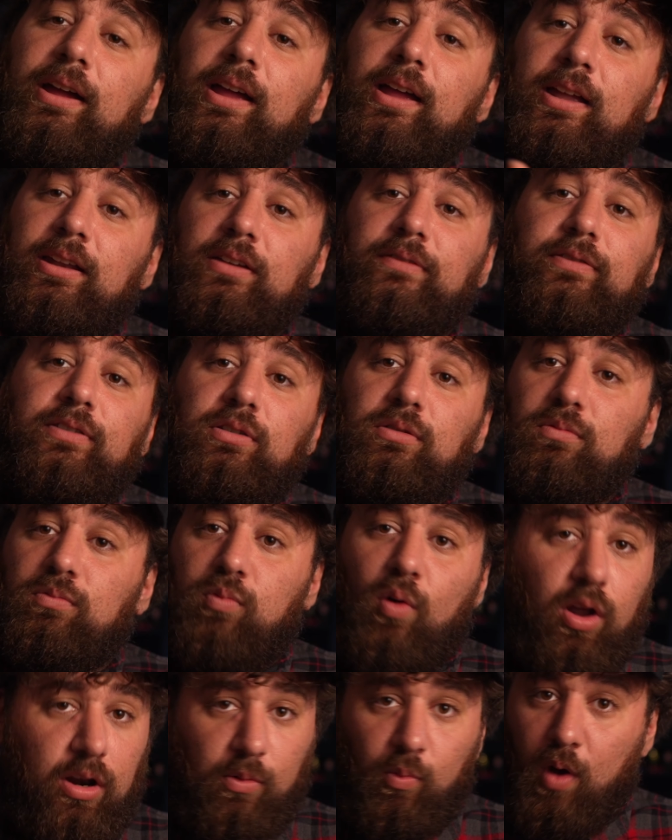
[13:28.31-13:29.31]
And if you
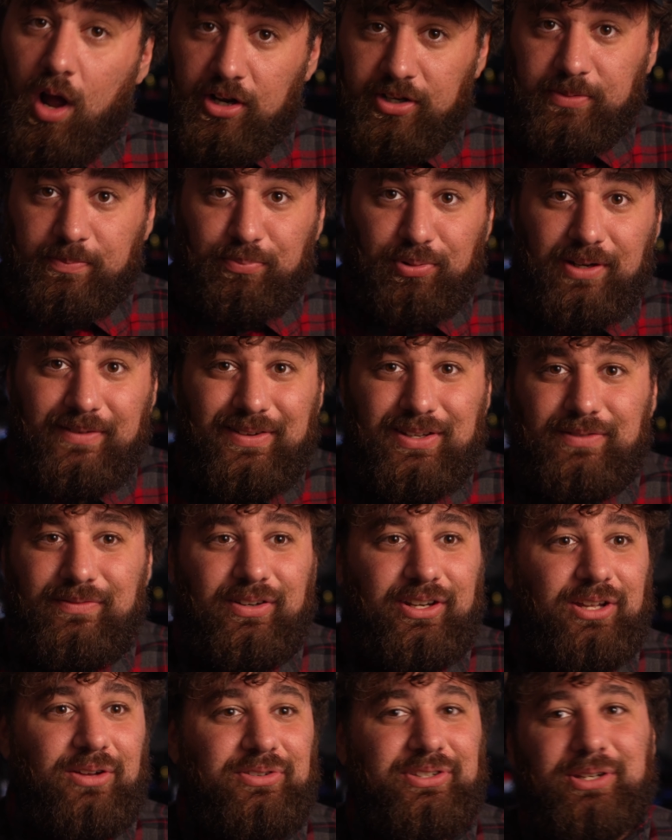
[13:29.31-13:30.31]
want to watch previous
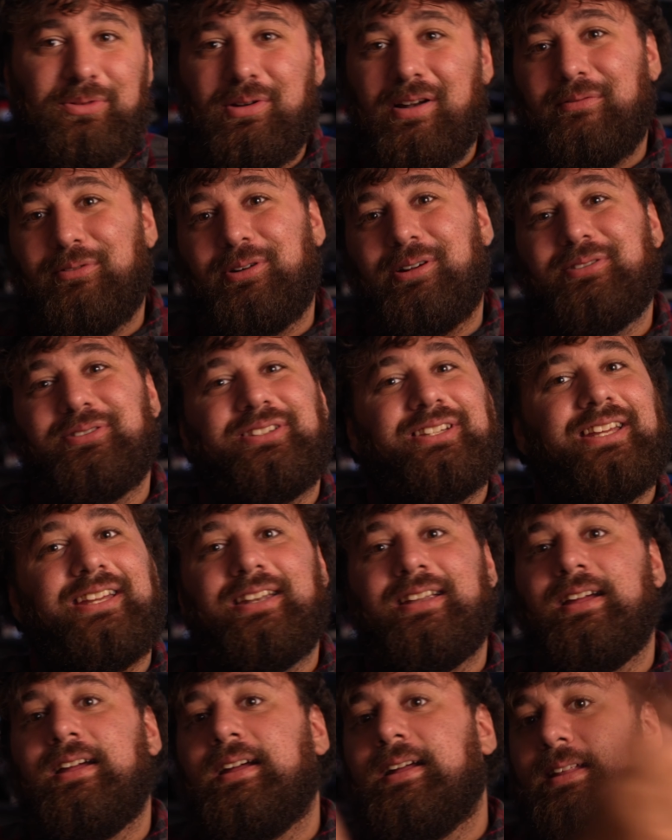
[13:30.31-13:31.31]
videos, see what everyone else did,
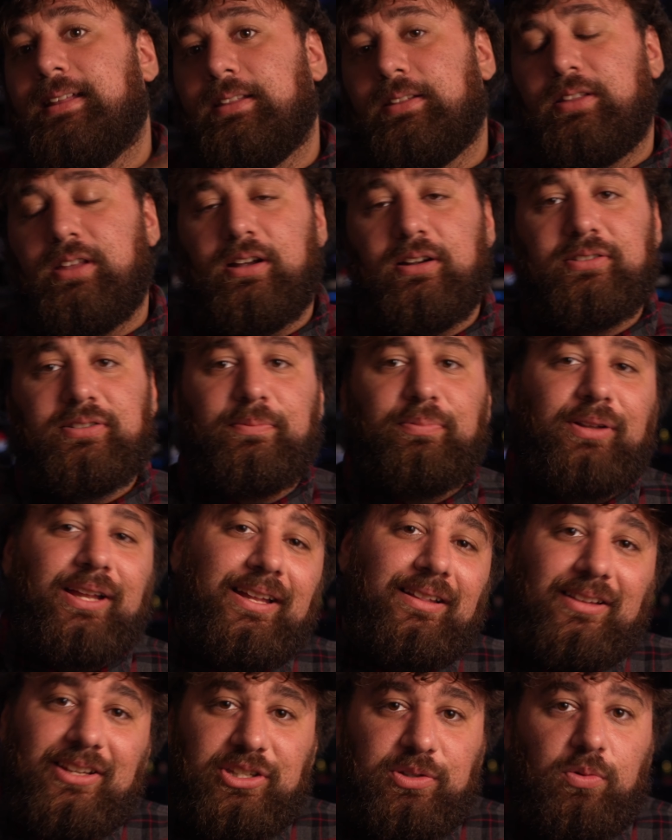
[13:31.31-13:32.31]
there's a
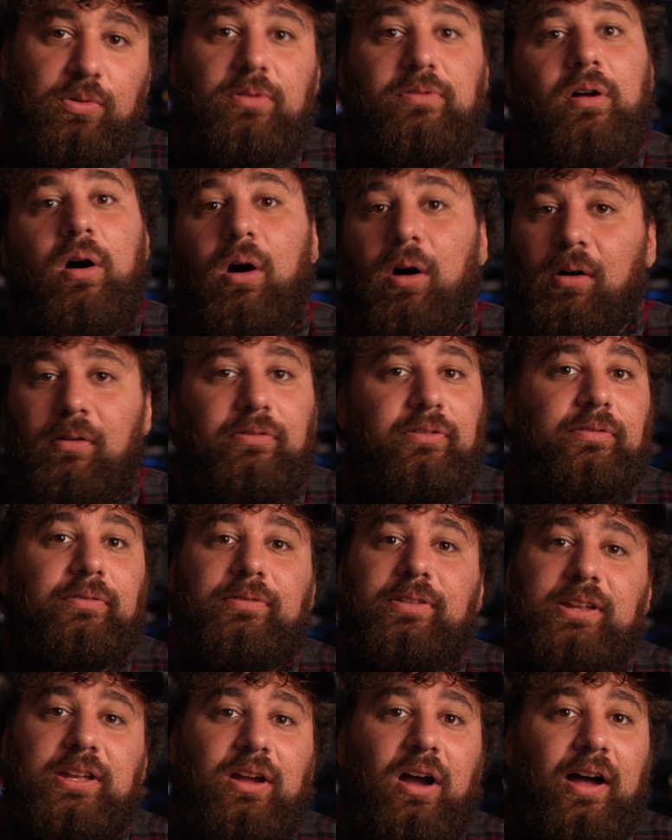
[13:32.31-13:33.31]
playlist with all
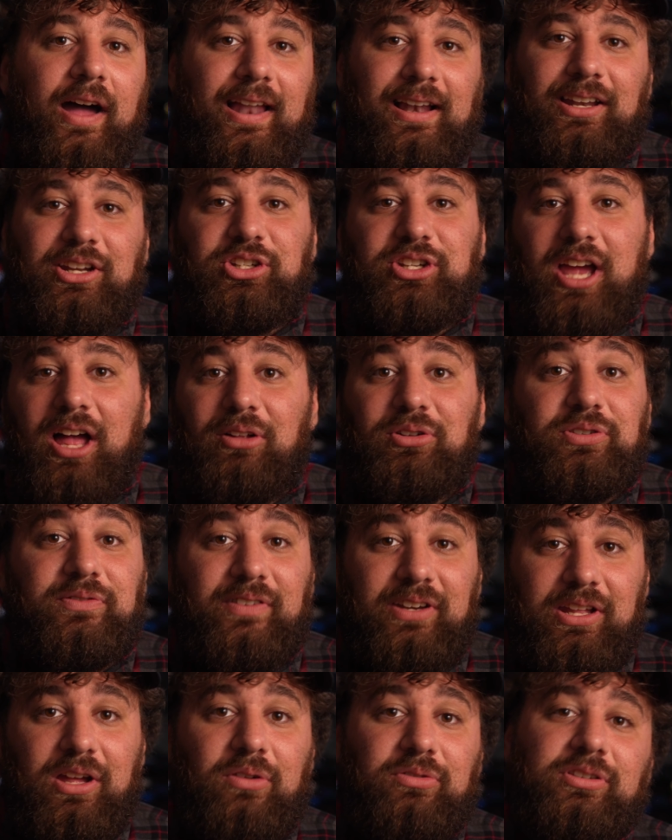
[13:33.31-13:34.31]
of the editing challenge
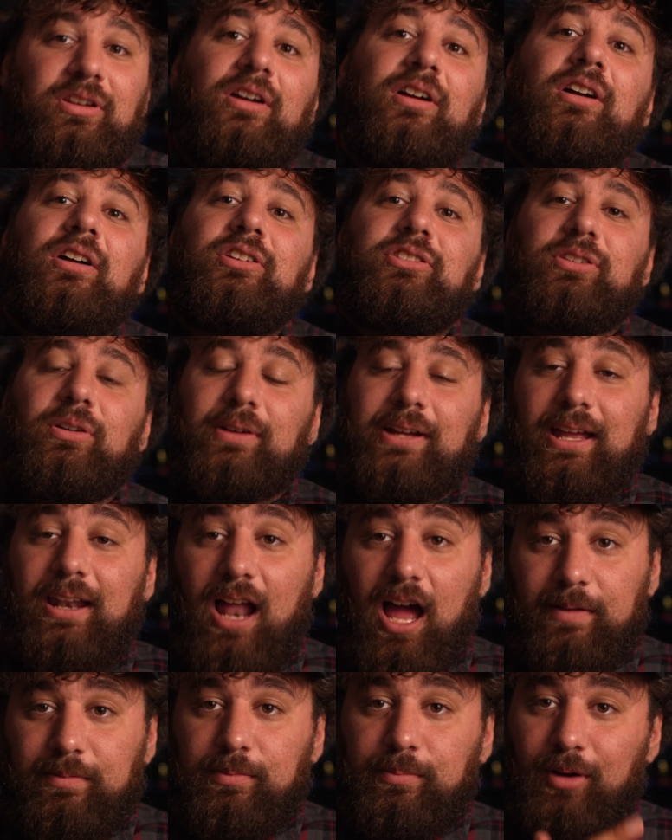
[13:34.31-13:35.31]
videos. So again,
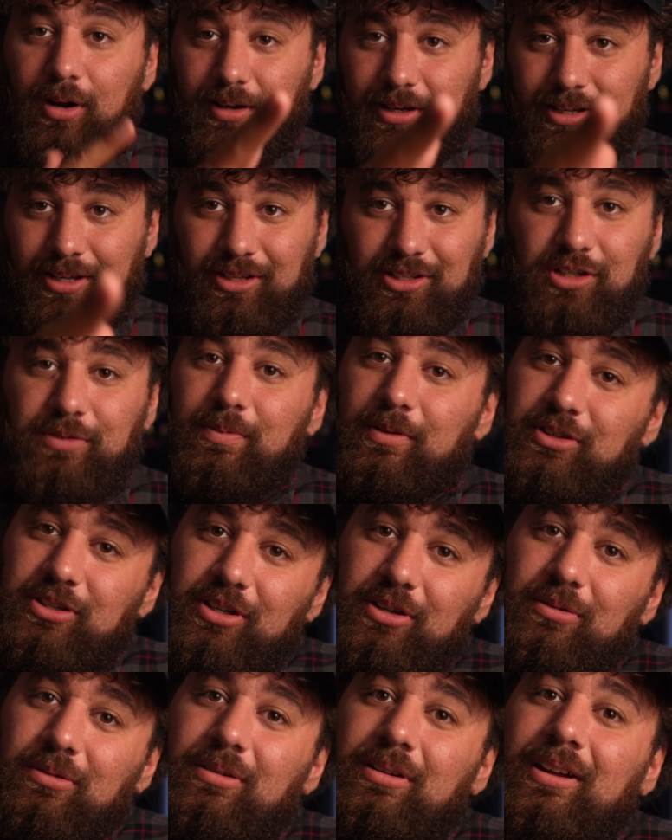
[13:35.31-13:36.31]
I've been Mark. You've been
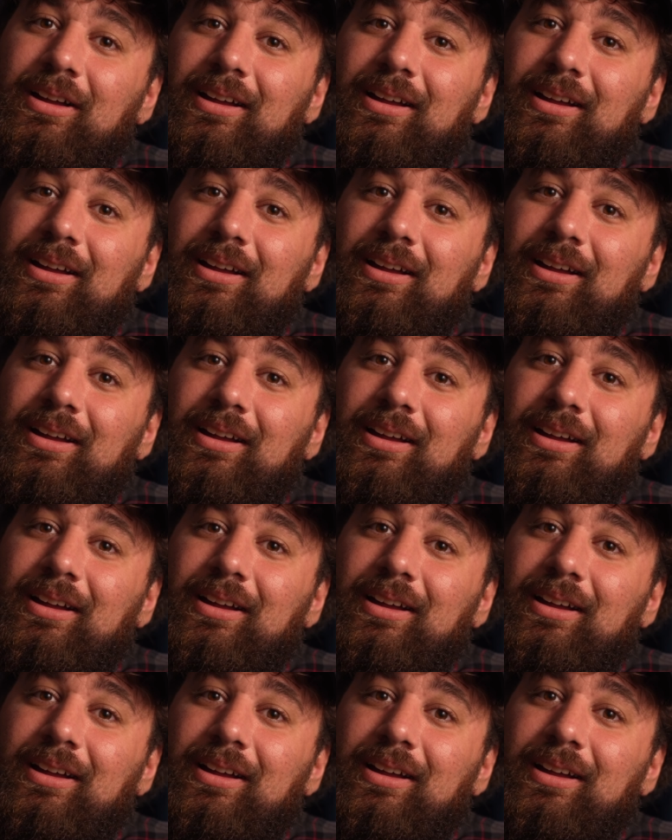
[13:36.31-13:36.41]
you.